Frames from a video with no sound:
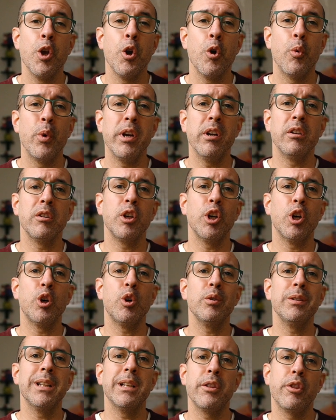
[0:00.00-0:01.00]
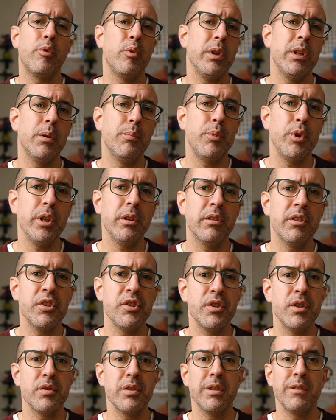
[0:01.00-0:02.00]
We all know that 3D
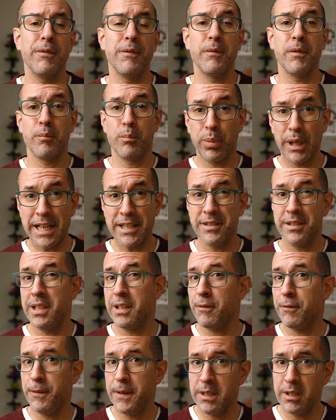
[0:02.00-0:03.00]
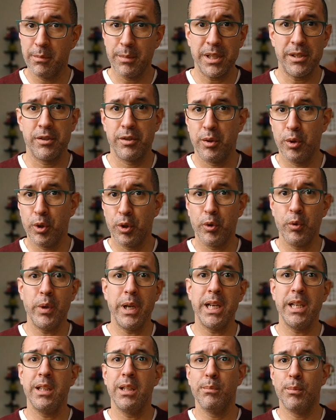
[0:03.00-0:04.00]
printers use plastic filaments to
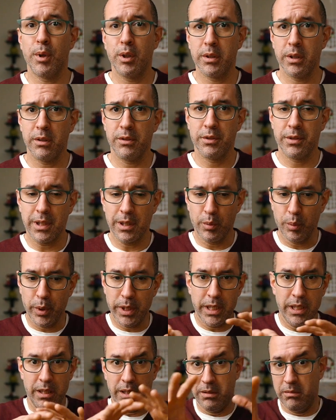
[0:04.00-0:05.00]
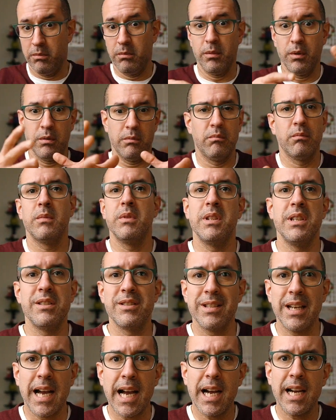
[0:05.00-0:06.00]
create the models that we
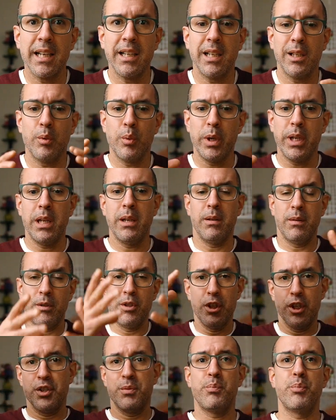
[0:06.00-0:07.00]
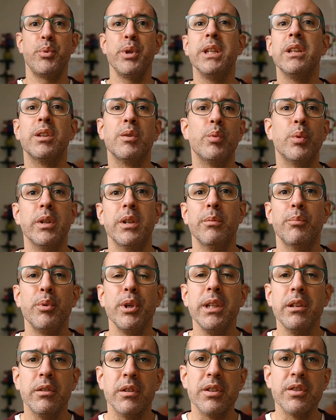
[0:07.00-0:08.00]
design and we just print with the
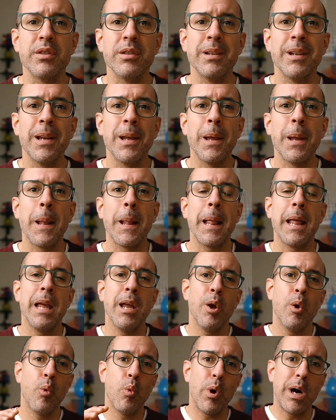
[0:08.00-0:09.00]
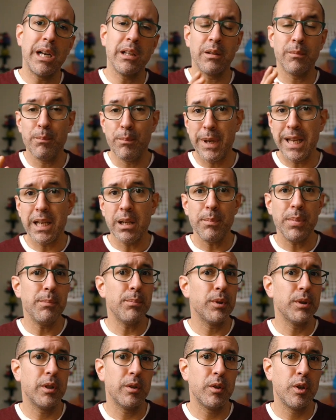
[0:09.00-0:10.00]
printers. What many
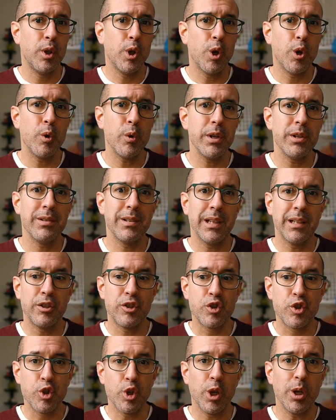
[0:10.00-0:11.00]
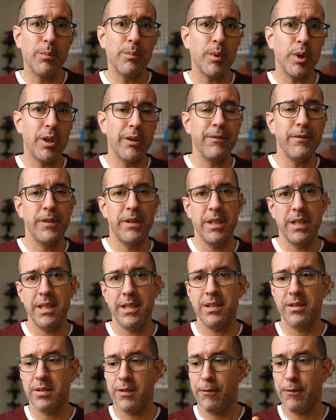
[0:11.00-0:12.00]
people don't know is that some of
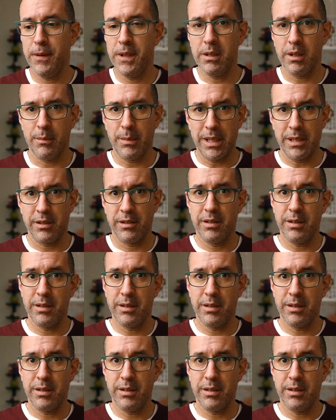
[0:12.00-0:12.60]
these filaments,